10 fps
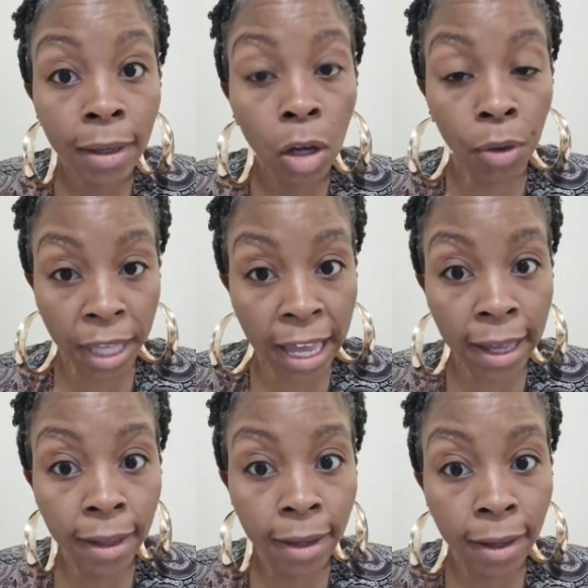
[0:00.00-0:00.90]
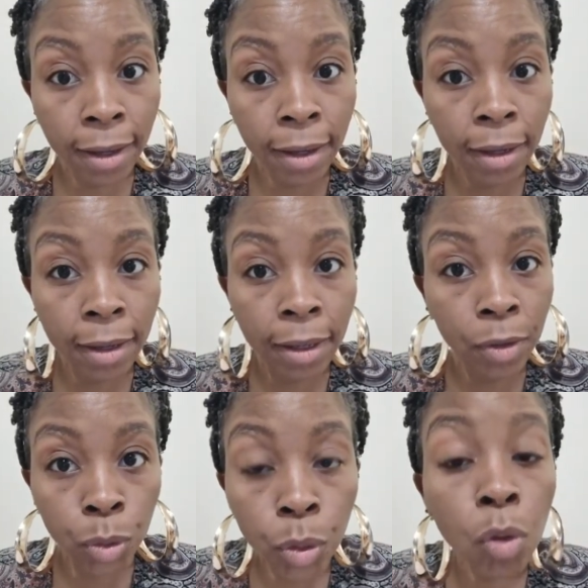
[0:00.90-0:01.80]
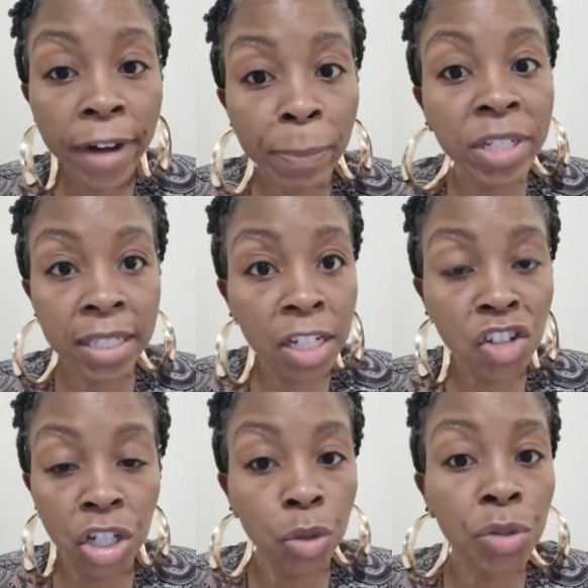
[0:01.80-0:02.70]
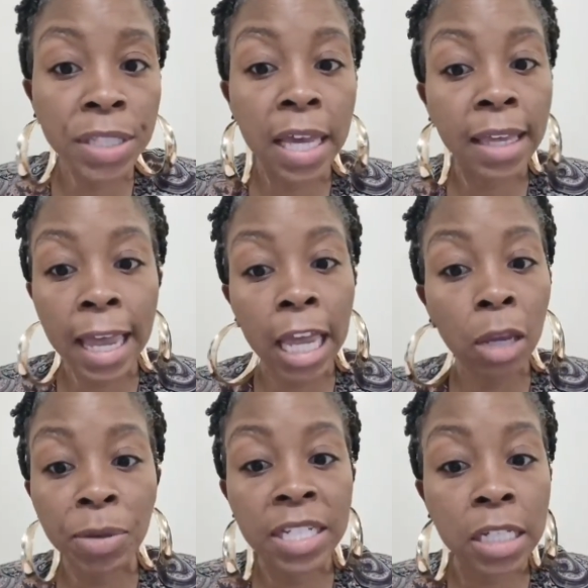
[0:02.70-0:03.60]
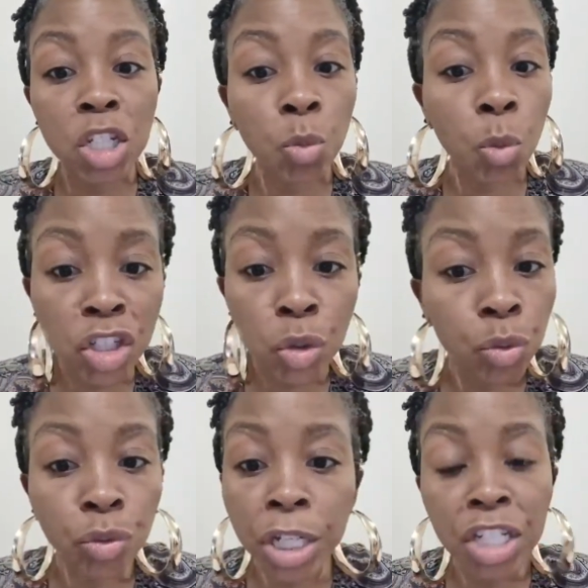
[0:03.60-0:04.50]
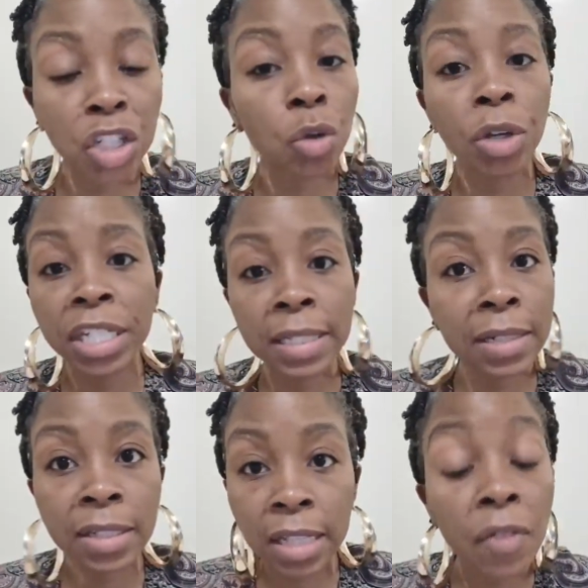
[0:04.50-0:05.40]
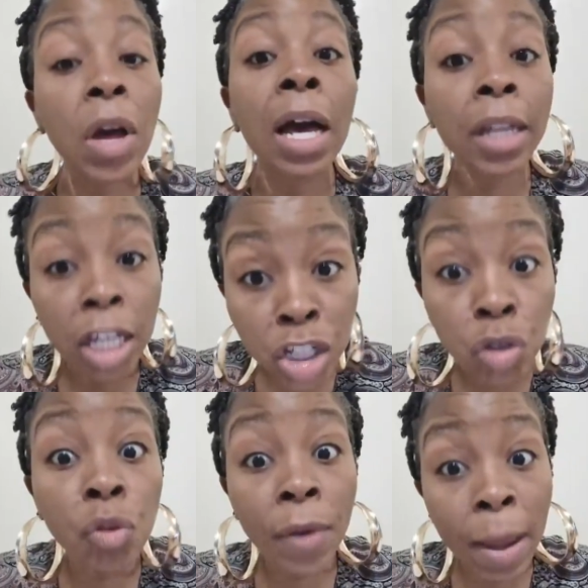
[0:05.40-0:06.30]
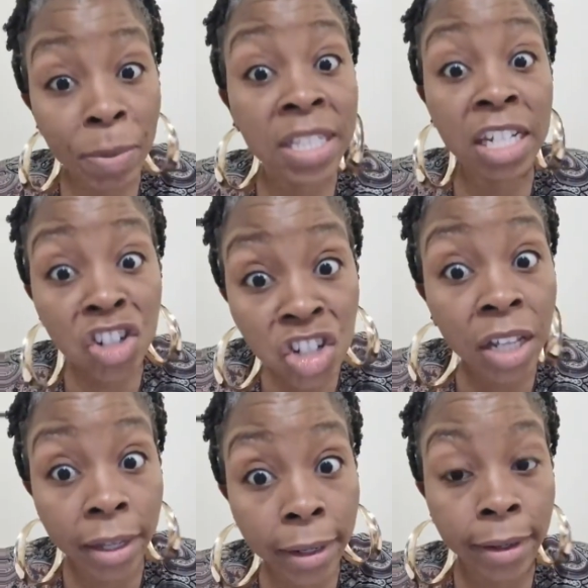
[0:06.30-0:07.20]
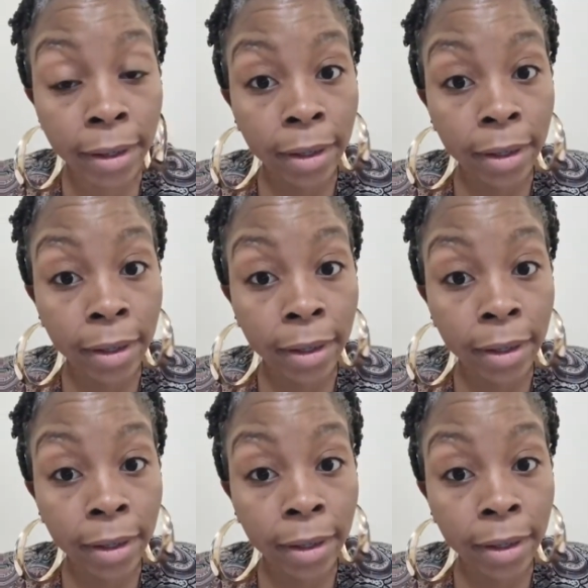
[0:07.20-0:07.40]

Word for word: Okay? Through repetition. You saying your ABCs, one, two, threes, and all this other stuff, honey, is through repetition.